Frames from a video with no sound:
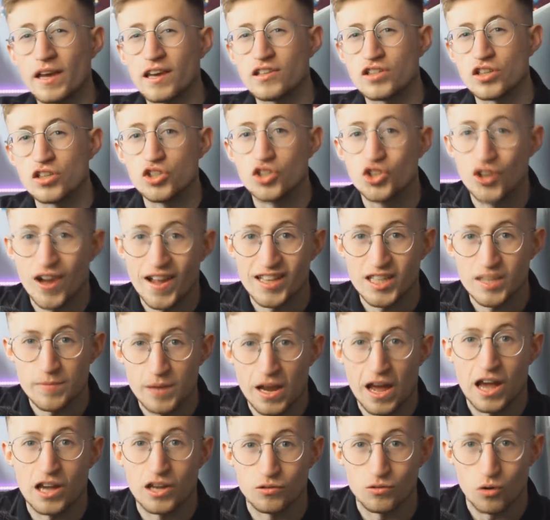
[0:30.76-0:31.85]
ladies and
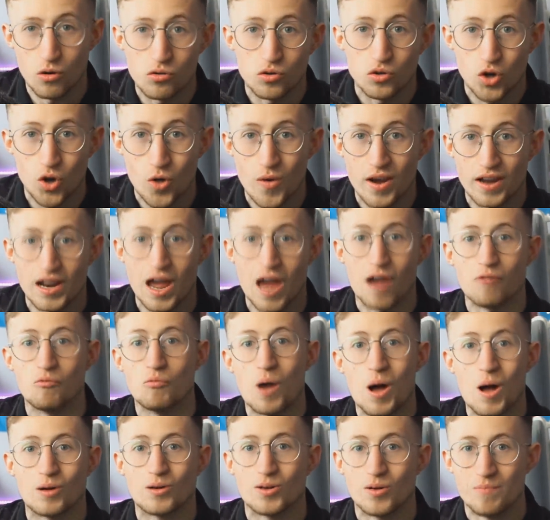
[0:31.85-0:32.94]
gentlemen. How you all doing? And
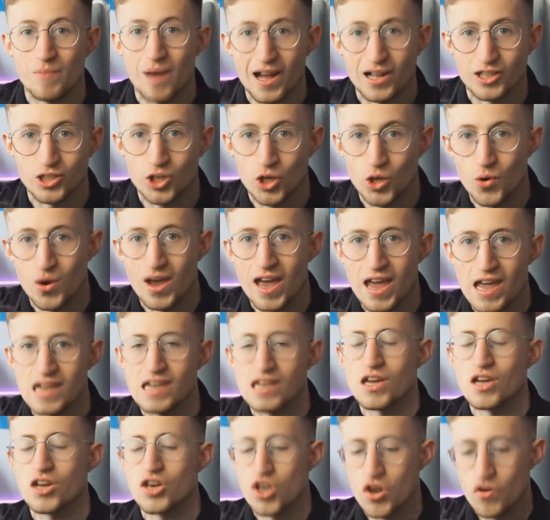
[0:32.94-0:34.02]
welcome back to
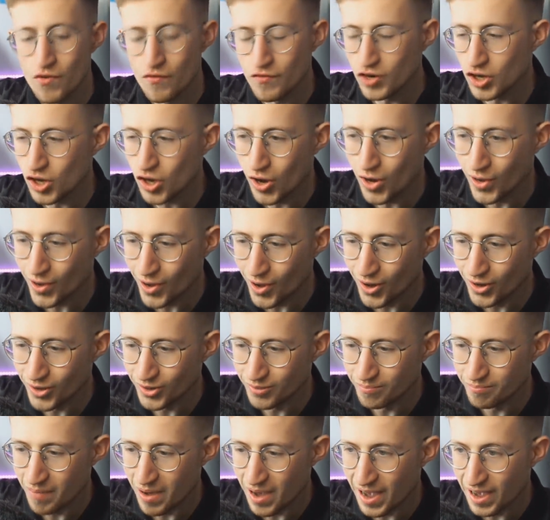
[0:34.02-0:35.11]
a new video
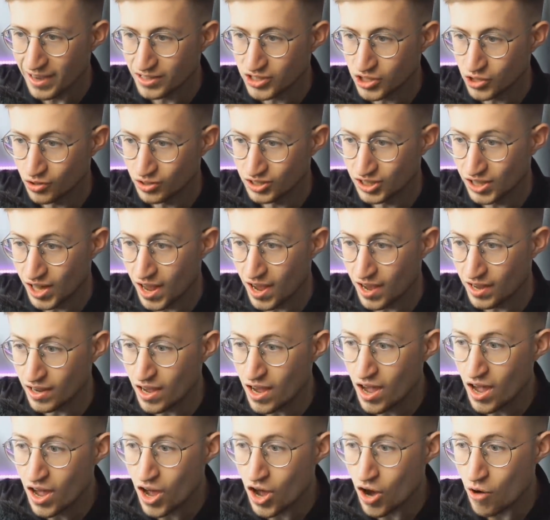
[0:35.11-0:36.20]
on my channel today.
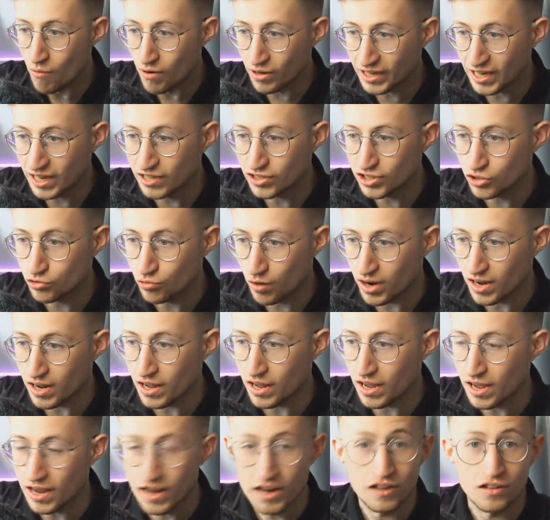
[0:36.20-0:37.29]
We're getting
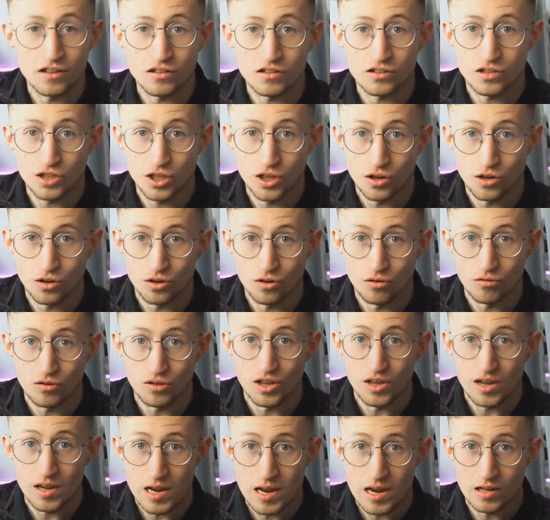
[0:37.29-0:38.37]
straight into
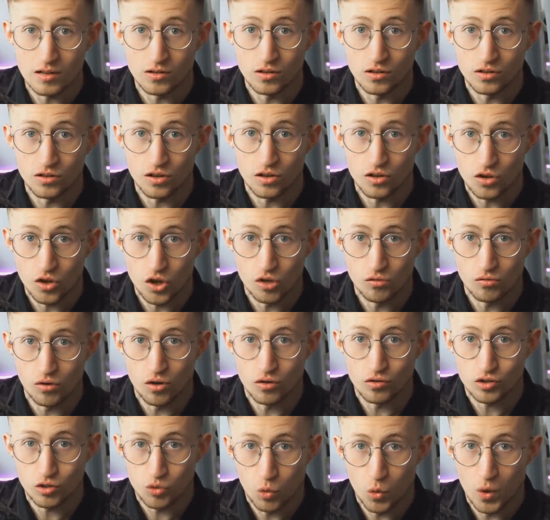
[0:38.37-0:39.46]
the England
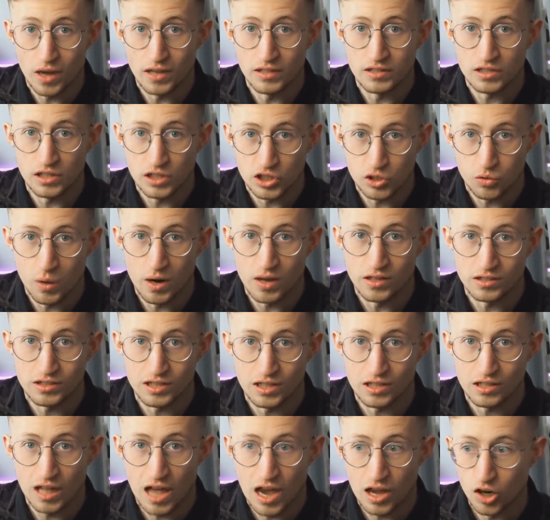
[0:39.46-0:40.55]
Euro
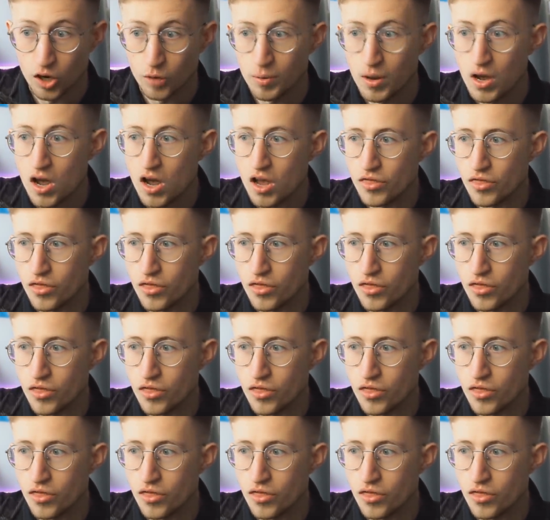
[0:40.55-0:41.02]
2020 lineup.